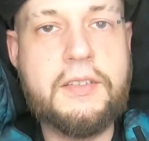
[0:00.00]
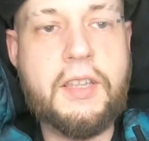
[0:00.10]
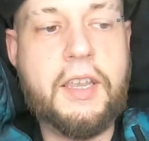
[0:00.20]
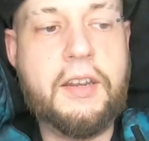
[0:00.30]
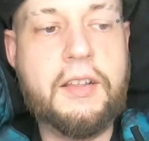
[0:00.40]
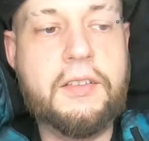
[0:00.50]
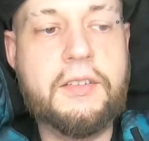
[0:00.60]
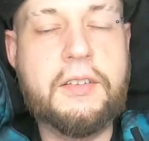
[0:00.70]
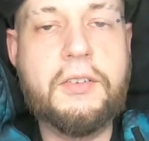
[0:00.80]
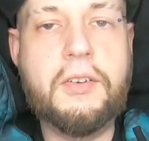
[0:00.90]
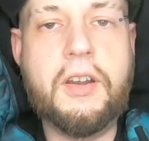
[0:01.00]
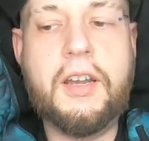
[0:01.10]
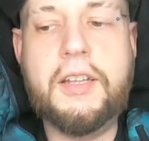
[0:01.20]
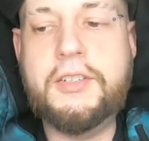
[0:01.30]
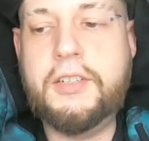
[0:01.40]
stain on the
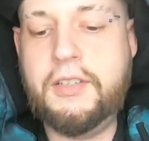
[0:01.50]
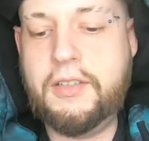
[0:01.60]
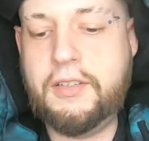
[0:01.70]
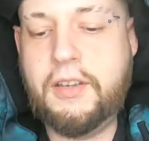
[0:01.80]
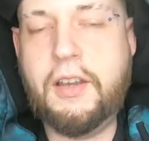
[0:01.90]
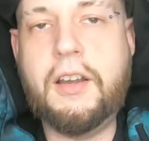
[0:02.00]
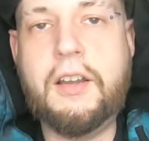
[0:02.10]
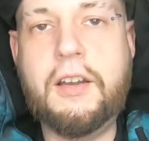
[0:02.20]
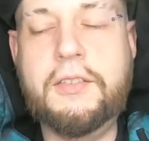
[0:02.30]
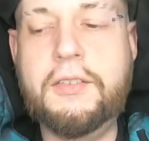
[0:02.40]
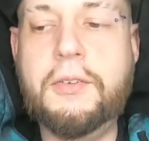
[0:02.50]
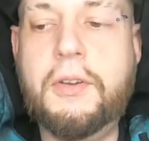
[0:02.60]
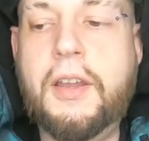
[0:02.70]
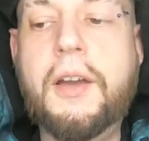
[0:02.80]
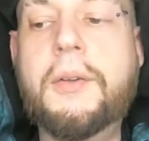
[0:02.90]
crotch and a cock on the
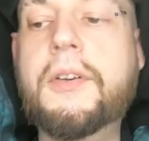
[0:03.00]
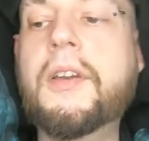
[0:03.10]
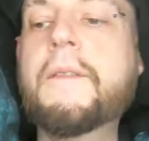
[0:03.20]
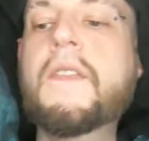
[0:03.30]
ground,